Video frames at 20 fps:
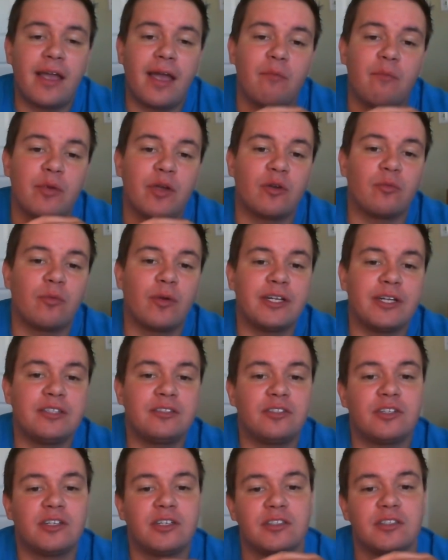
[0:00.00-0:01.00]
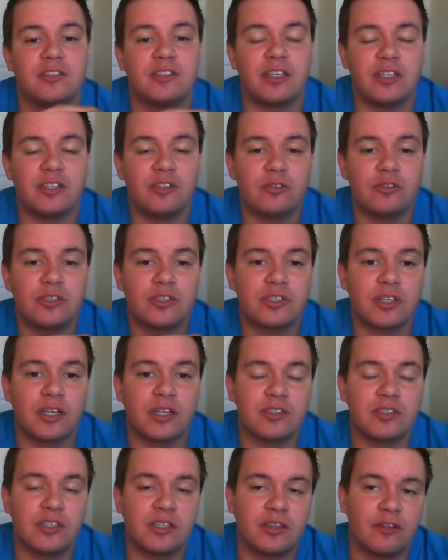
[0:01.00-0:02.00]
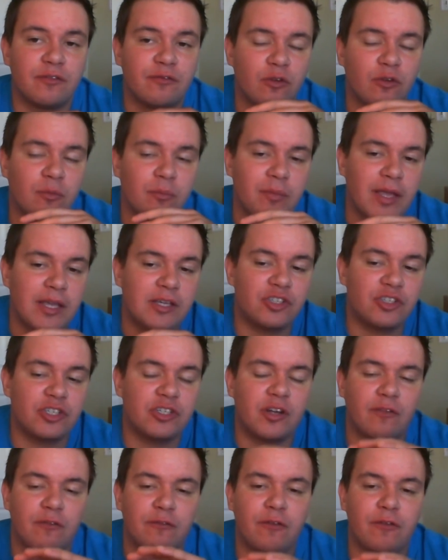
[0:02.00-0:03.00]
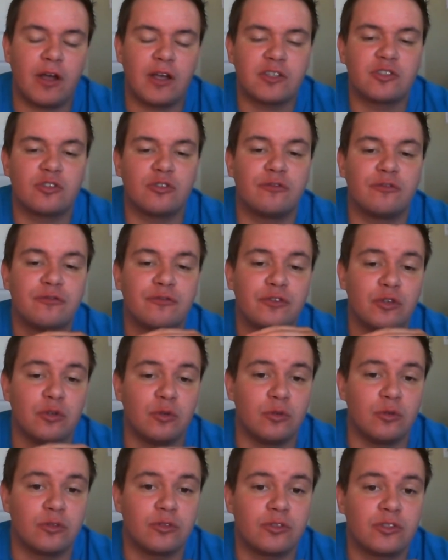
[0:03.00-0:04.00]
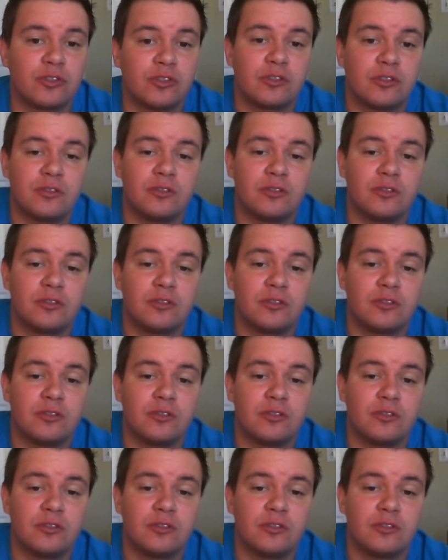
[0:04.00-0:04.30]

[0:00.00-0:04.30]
and we are ready to continue discussing the formation of fossil fuels.